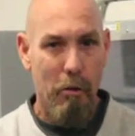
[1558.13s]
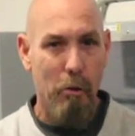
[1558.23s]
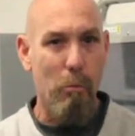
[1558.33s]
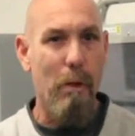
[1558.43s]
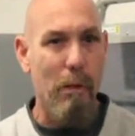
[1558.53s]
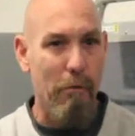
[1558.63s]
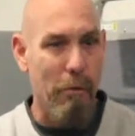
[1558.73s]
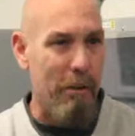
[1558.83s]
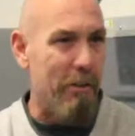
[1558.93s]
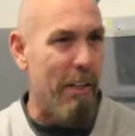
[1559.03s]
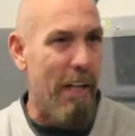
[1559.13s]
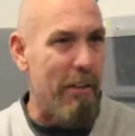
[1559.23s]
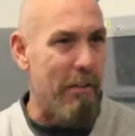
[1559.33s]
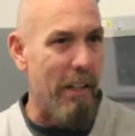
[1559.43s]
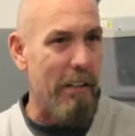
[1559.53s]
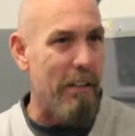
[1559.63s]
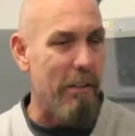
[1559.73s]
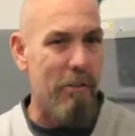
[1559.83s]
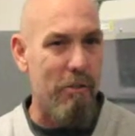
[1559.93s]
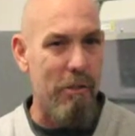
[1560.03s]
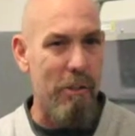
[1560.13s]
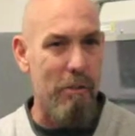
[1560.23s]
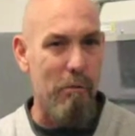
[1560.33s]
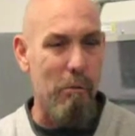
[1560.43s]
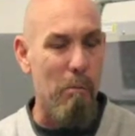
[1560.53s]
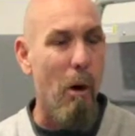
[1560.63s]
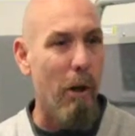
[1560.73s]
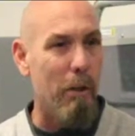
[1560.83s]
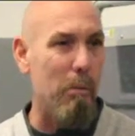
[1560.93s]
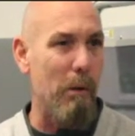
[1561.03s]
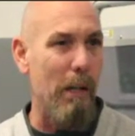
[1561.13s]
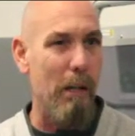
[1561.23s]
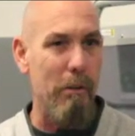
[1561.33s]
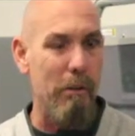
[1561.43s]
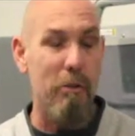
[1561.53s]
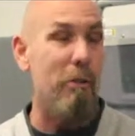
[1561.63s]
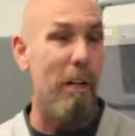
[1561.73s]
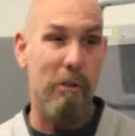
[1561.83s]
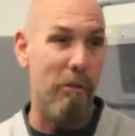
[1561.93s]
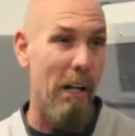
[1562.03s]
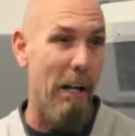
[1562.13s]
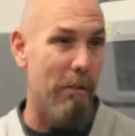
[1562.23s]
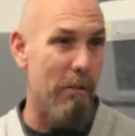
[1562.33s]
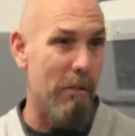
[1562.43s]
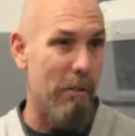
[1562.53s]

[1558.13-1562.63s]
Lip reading: career for these guys that it's just remarkable how it just changes lives.